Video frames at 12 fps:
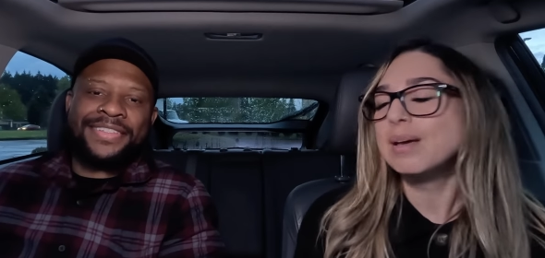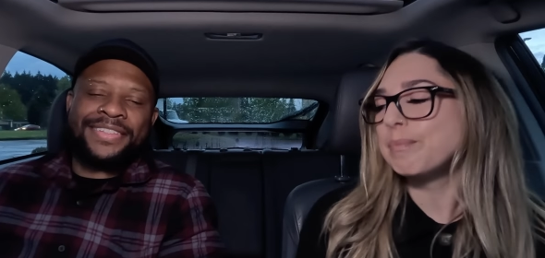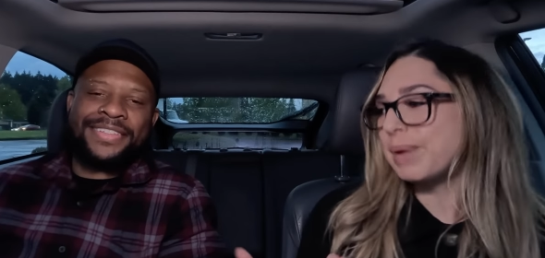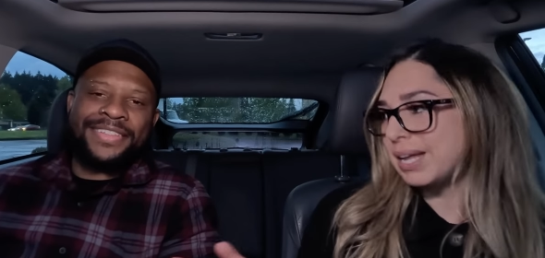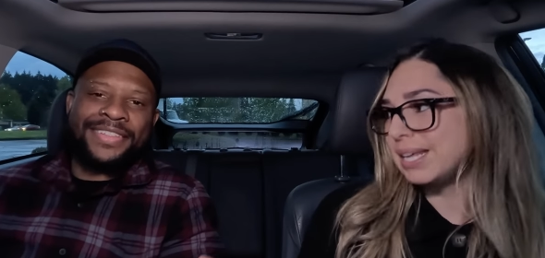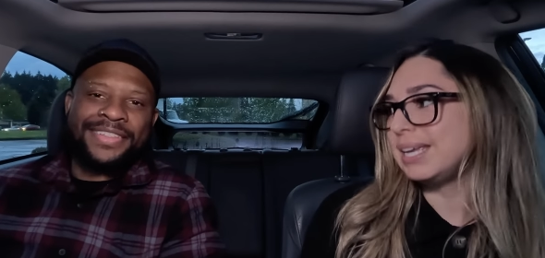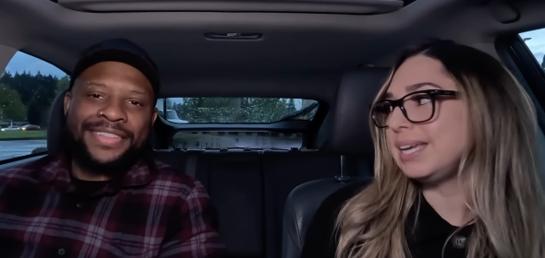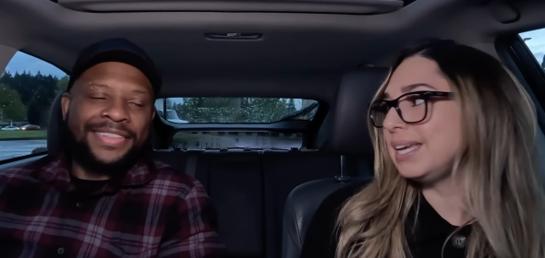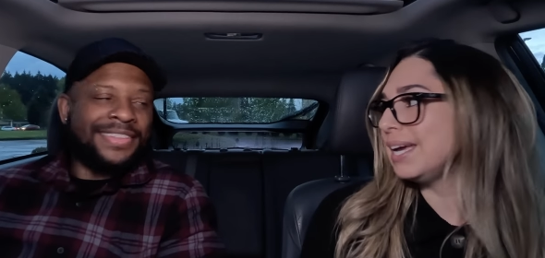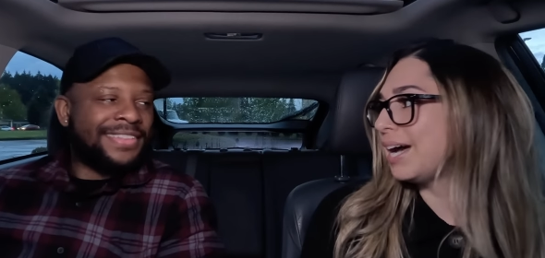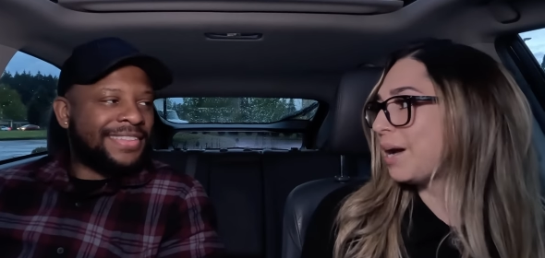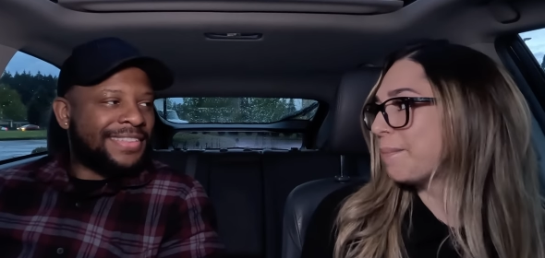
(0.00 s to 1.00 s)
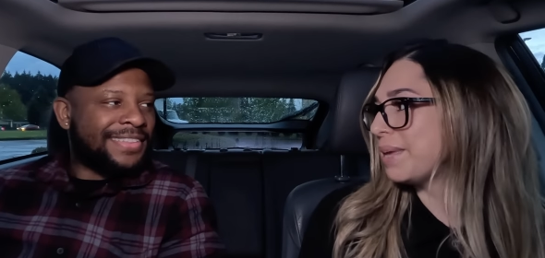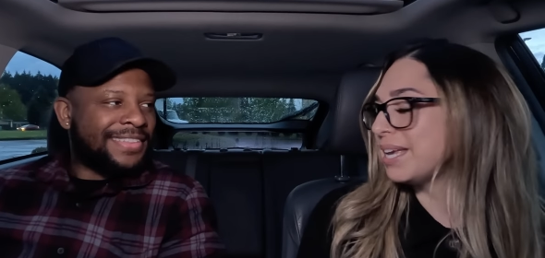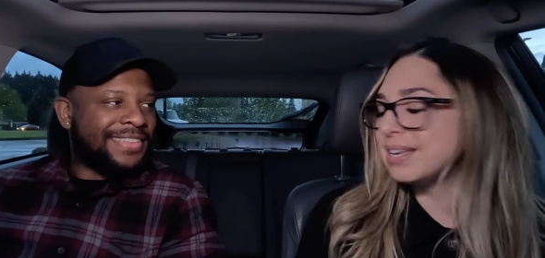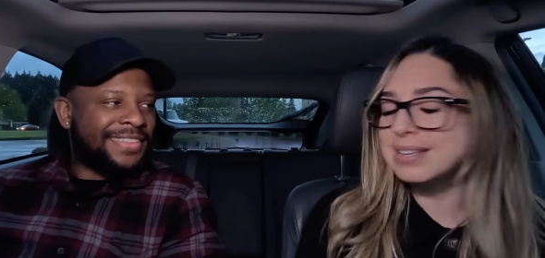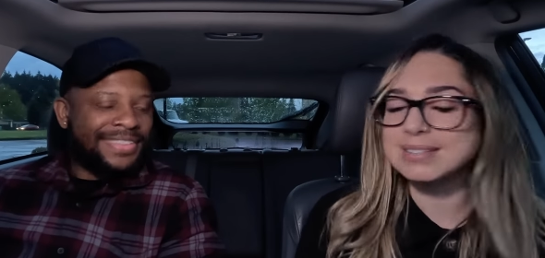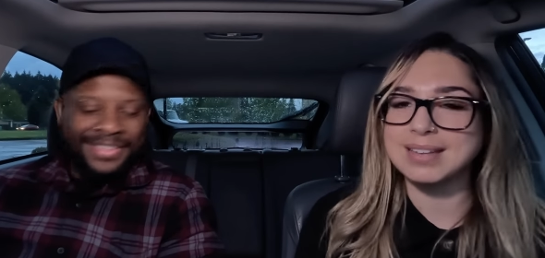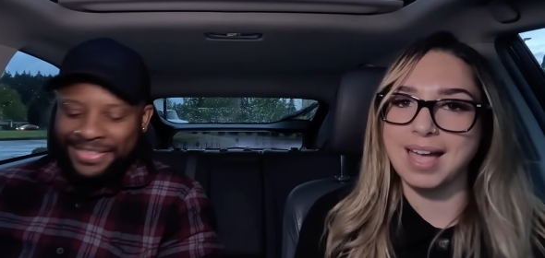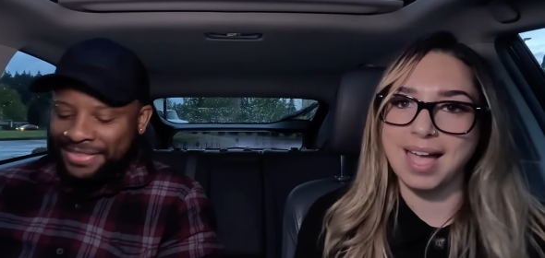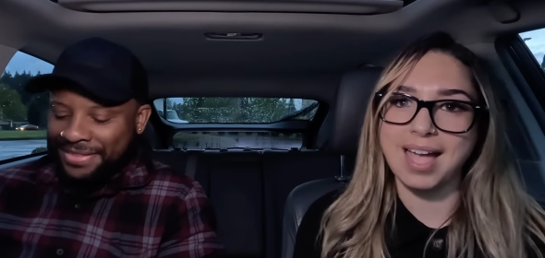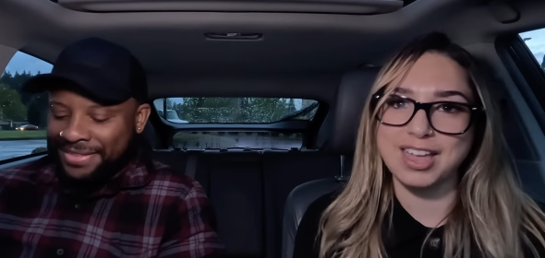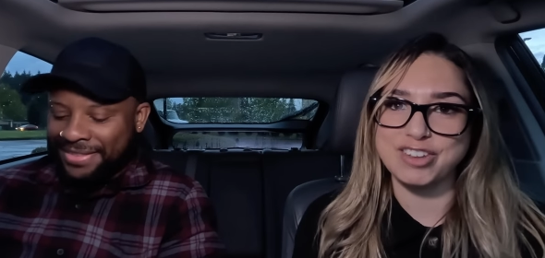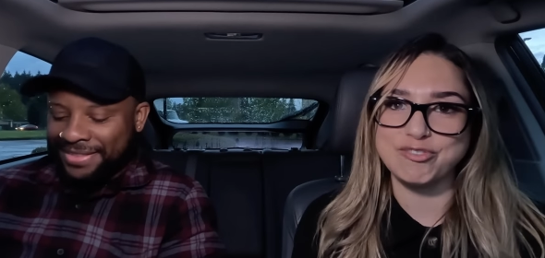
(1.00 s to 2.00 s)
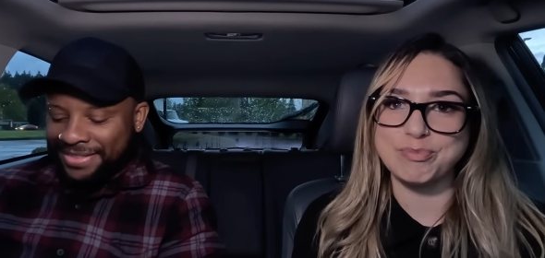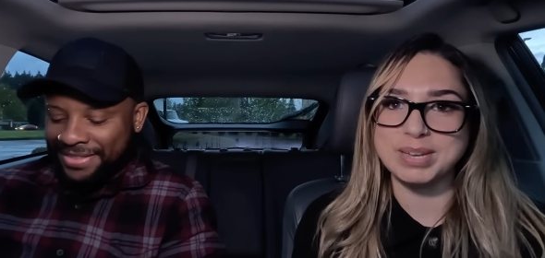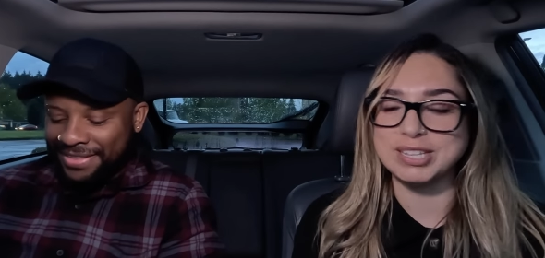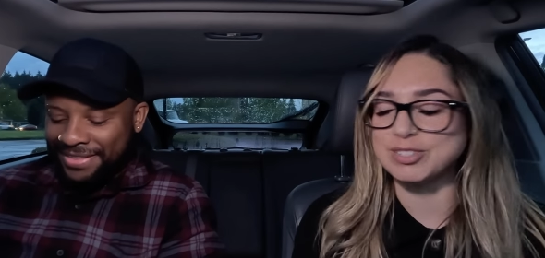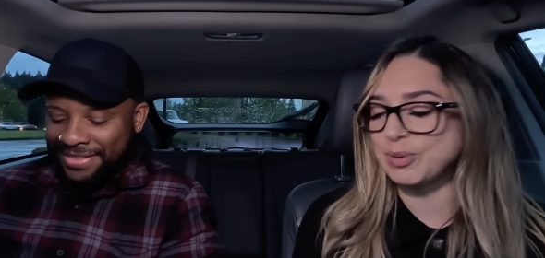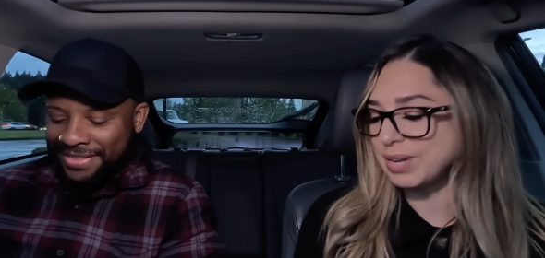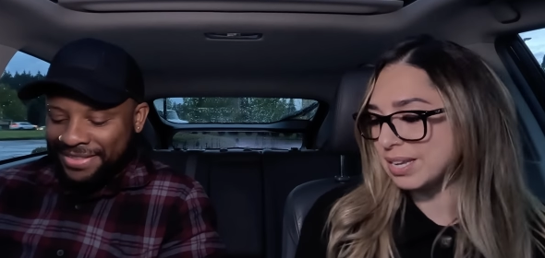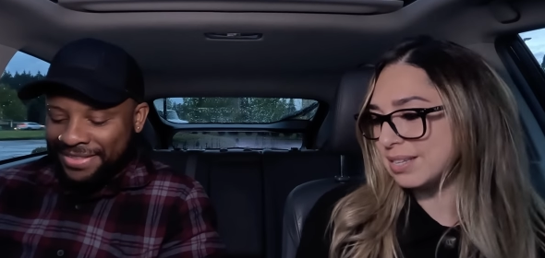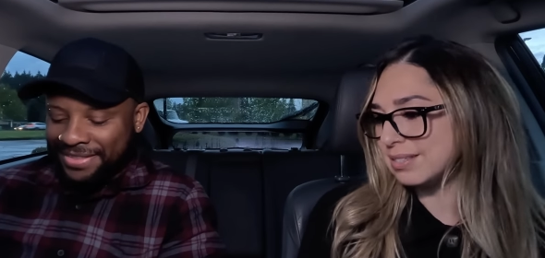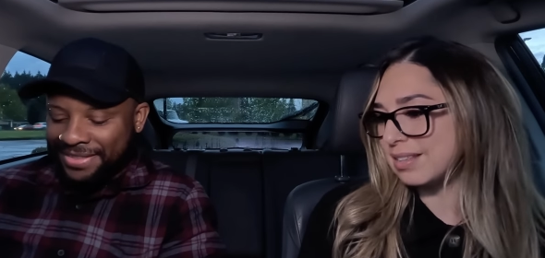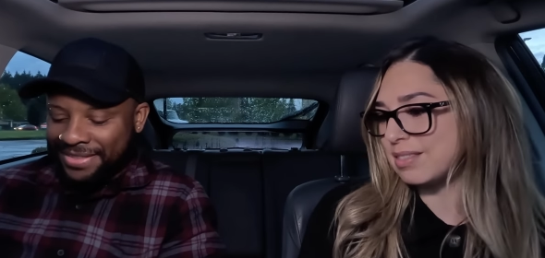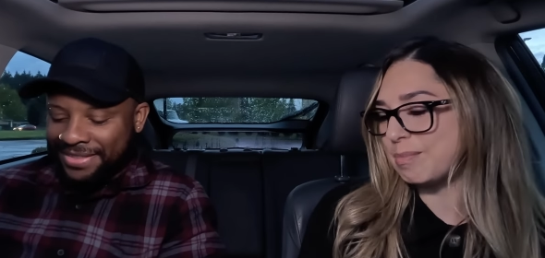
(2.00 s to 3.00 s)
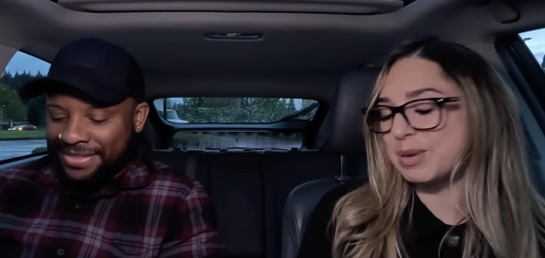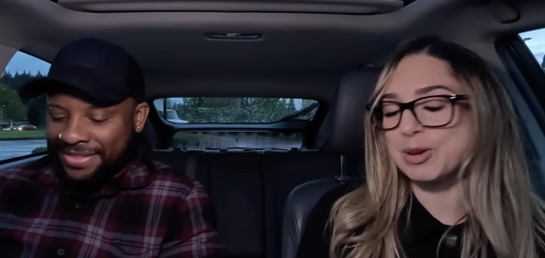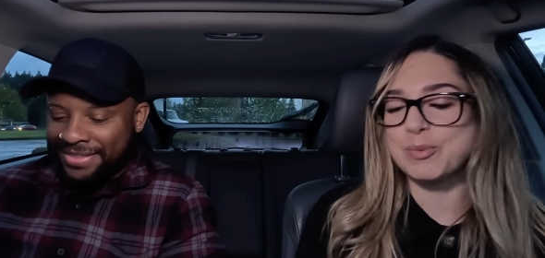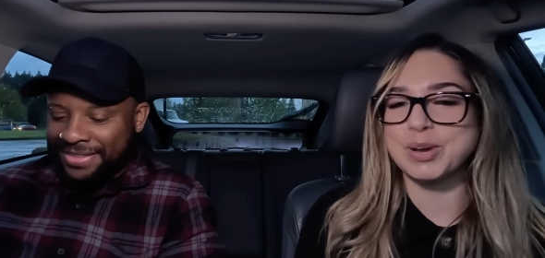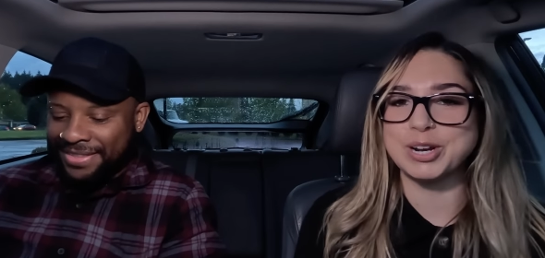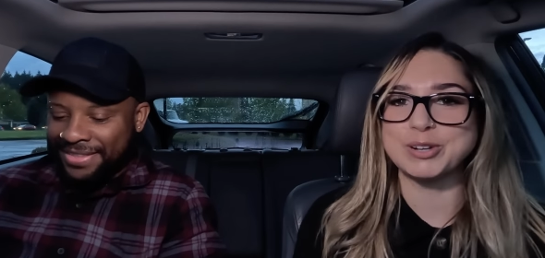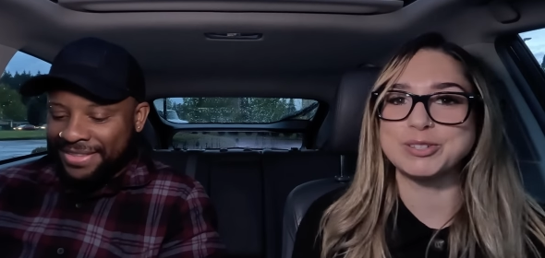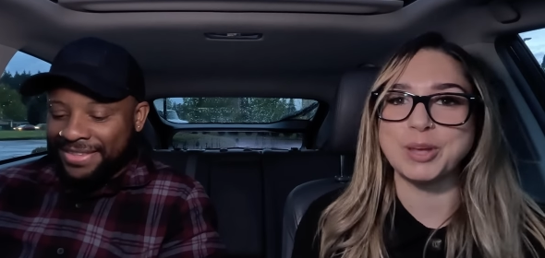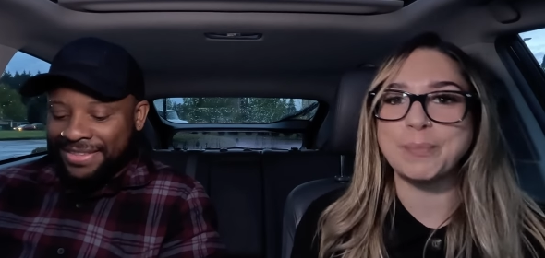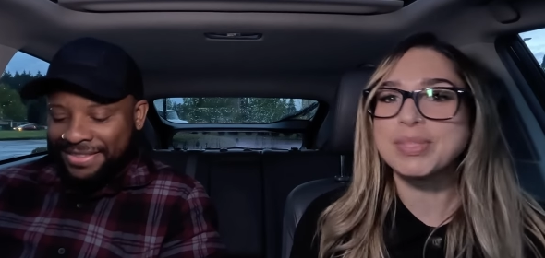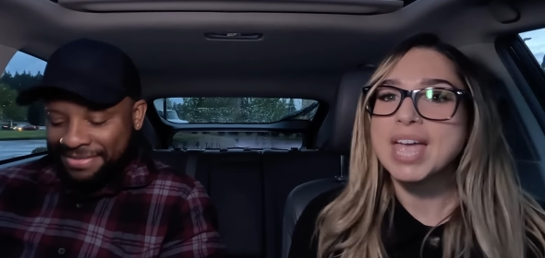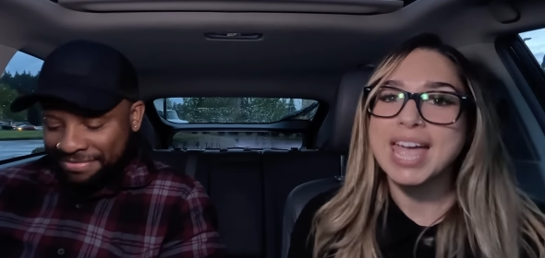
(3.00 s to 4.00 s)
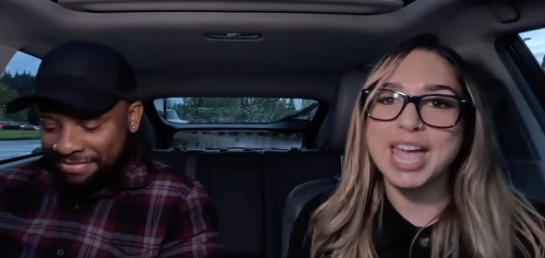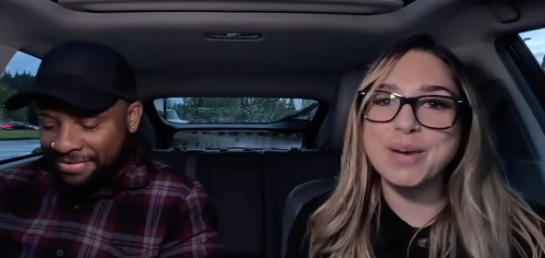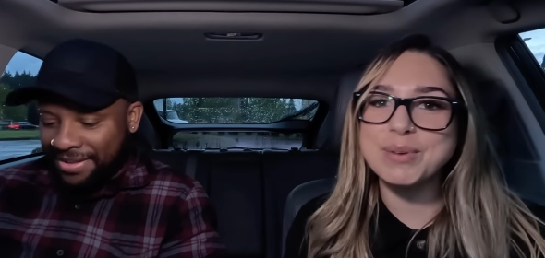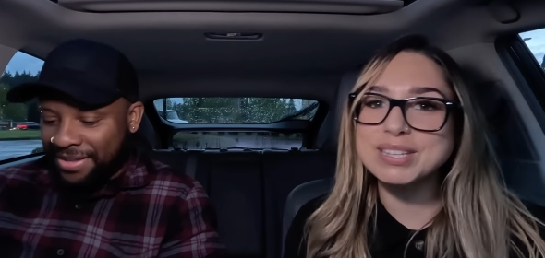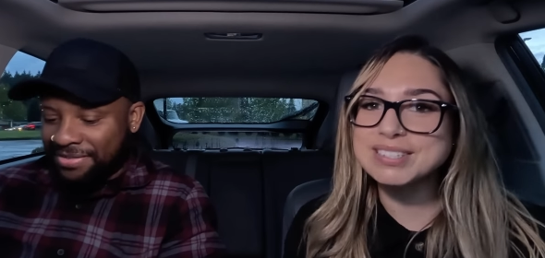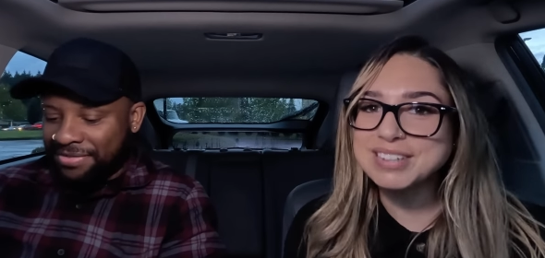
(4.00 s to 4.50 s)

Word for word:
Speaker 1: But he um, is ahead of me, so he's the big winner. So it was